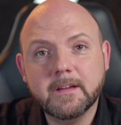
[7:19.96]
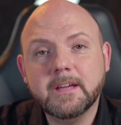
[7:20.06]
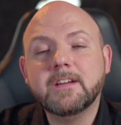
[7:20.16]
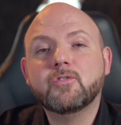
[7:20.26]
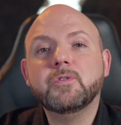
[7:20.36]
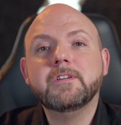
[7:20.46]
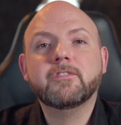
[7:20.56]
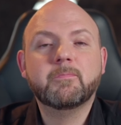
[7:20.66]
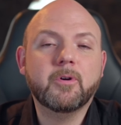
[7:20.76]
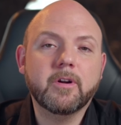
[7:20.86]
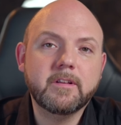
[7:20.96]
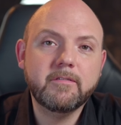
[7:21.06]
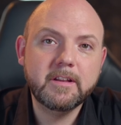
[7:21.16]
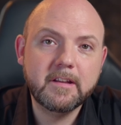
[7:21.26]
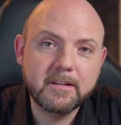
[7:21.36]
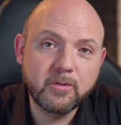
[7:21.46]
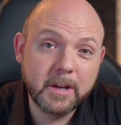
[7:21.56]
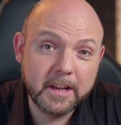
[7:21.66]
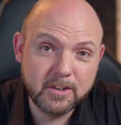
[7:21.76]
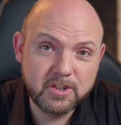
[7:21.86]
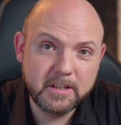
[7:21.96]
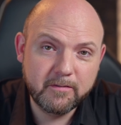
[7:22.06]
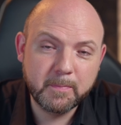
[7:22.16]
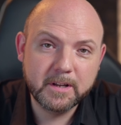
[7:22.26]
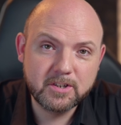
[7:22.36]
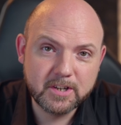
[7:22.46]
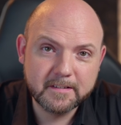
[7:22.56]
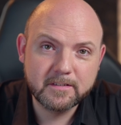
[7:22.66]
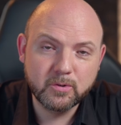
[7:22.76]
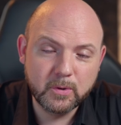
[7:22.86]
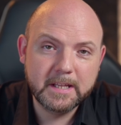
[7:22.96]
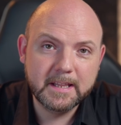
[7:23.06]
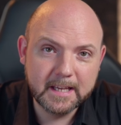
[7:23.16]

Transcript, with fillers: the increase of productivity that you can achieve by just doing